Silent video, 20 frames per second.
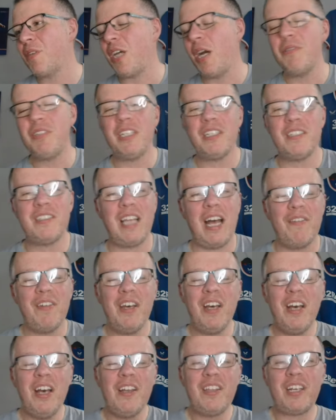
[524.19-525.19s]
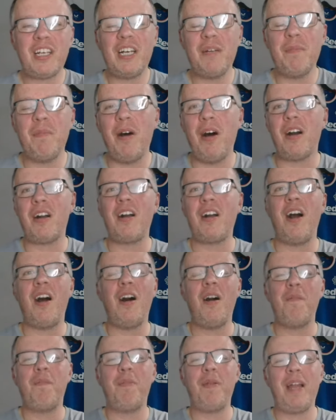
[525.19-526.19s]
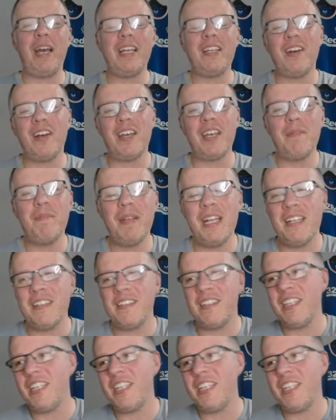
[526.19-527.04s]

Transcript: coaching staff that Kamar can't play 90 minutes,